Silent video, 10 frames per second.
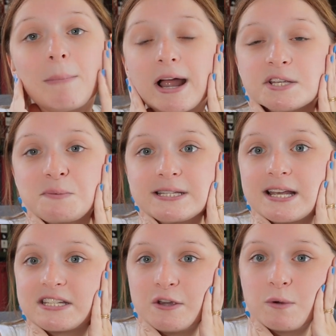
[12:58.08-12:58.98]
My husband
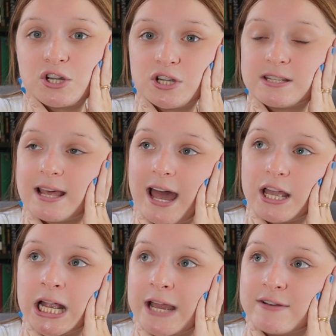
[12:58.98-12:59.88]
says he wishes that I
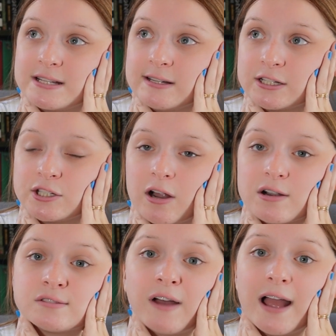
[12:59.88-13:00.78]
could give it 6
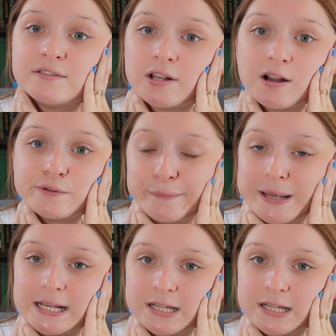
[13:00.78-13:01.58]
stars. 5 stars for being